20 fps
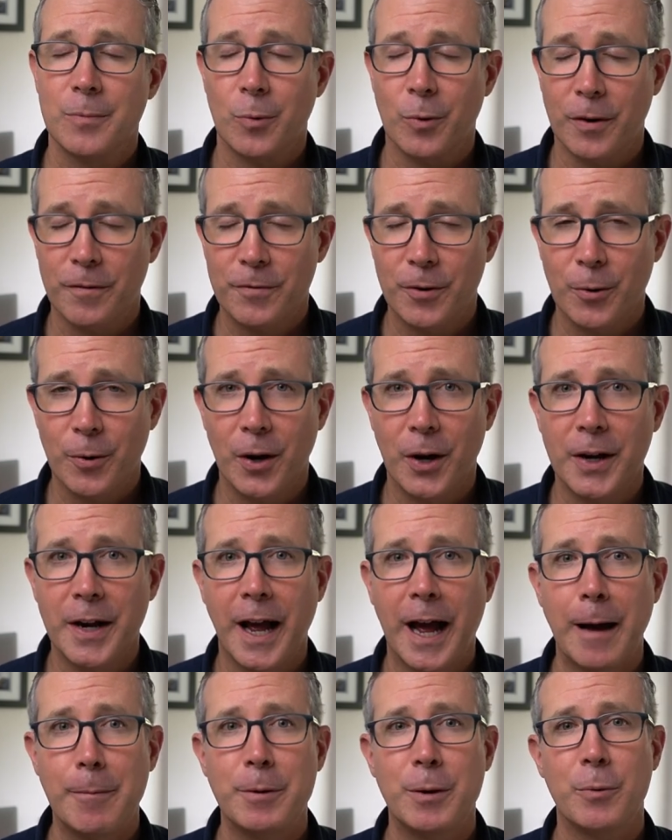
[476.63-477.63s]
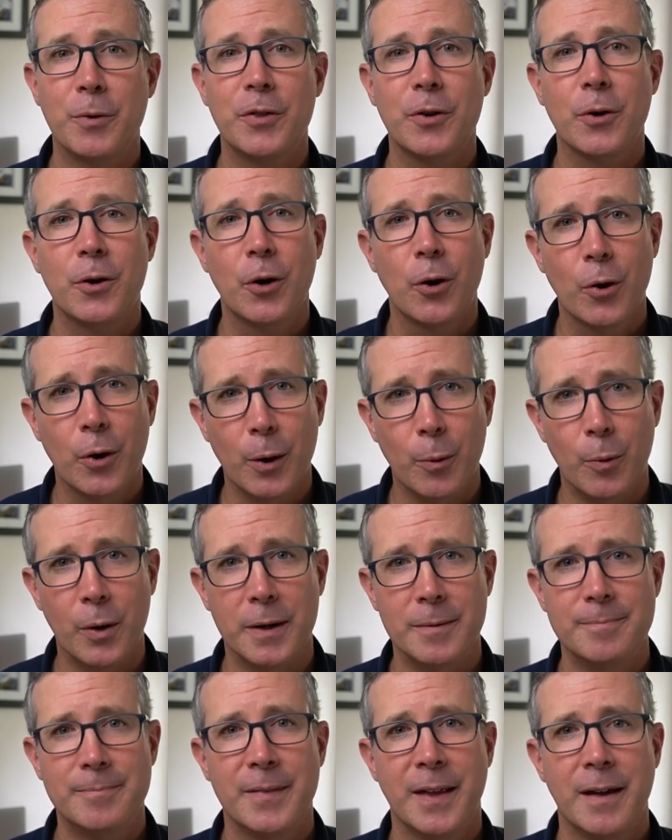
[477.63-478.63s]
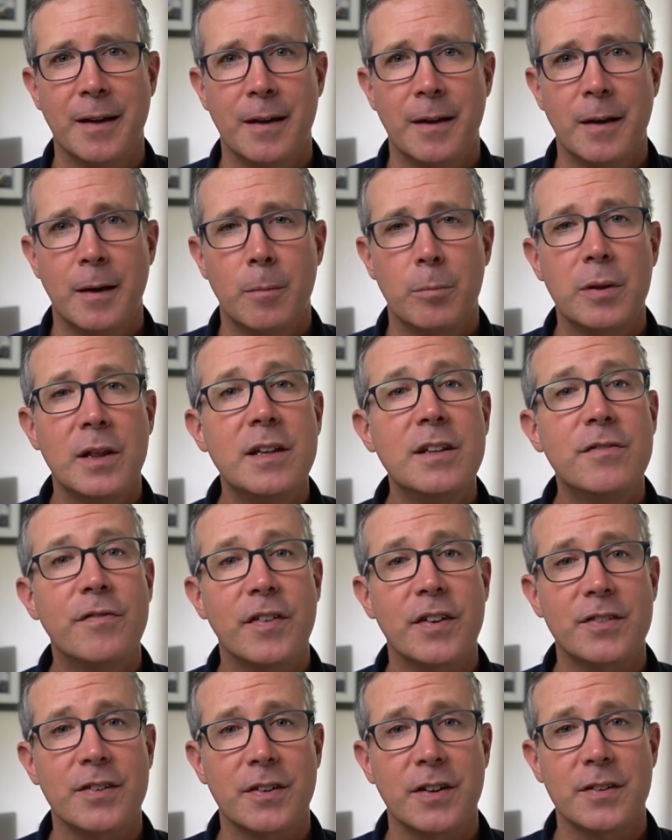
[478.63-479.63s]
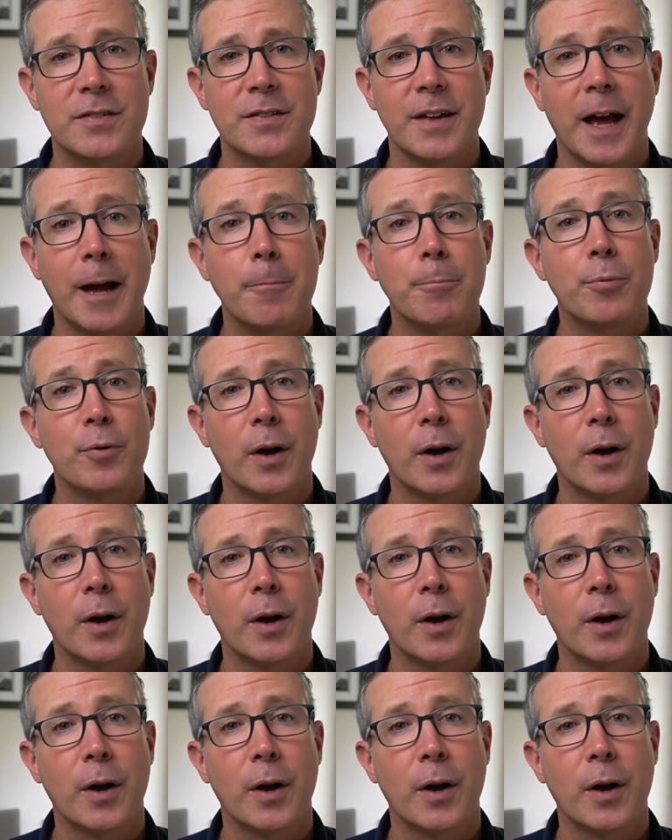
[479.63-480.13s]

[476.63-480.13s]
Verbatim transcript: or if you're unhappy with your current one, please visit us at